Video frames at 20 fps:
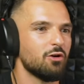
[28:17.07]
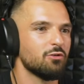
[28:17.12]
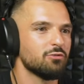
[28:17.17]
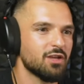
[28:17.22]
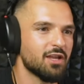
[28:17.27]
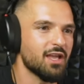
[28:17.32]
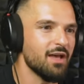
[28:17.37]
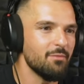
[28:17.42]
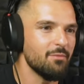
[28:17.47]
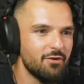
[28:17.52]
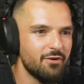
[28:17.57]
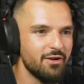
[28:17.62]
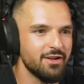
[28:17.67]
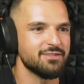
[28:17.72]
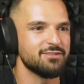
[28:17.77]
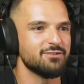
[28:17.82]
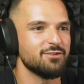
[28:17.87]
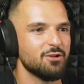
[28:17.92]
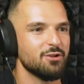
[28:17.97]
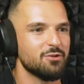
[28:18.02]
Oh, the camera
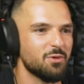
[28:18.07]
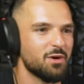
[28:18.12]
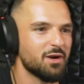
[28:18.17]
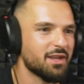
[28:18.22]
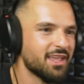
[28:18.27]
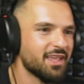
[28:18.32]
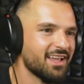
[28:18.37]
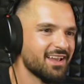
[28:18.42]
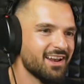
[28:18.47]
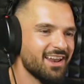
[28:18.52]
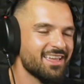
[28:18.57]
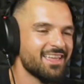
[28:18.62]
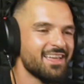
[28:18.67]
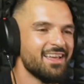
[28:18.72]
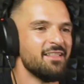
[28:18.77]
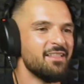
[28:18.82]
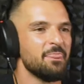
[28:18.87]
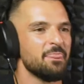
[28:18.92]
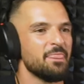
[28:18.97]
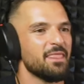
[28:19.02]
is not working. Like
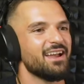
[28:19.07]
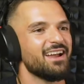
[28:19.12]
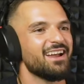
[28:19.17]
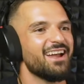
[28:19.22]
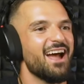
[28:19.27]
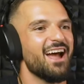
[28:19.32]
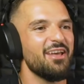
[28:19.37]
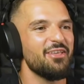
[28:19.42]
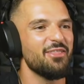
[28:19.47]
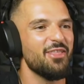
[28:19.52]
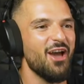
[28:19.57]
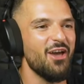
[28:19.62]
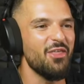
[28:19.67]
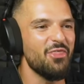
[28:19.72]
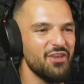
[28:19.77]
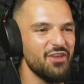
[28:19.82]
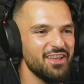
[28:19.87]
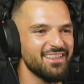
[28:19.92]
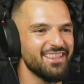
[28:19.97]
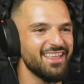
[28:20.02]
I, I
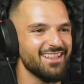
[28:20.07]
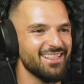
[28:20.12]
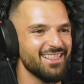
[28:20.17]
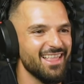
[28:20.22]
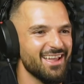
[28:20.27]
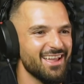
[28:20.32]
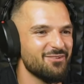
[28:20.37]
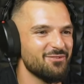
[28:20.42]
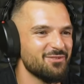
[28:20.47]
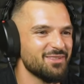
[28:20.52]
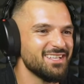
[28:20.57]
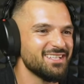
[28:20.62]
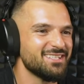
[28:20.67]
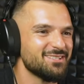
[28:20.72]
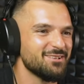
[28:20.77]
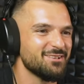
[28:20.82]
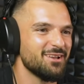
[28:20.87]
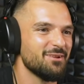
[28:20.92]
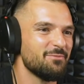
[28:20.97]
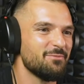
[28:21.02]
think that like
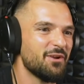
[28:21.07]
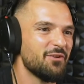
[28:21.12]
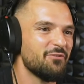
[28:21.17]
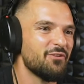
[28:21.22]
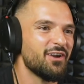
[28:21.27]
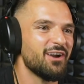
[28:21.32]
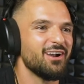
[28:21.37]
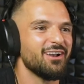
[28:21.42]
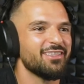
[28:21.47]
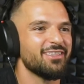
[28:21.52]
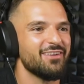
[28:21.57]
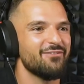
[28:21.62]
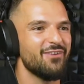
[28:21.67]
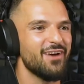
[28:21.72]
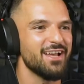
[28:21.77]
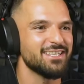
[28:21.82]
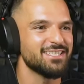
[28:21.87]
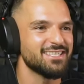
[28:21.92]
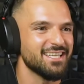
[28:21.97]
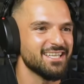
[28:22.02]
these uh, peripheral
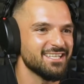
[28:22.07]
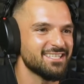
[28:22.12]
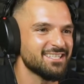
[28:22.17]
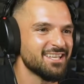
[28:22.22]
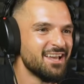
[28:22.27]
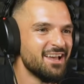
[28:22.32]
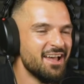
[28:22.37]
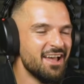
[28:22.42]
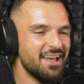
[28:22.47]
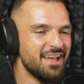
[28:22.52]
devices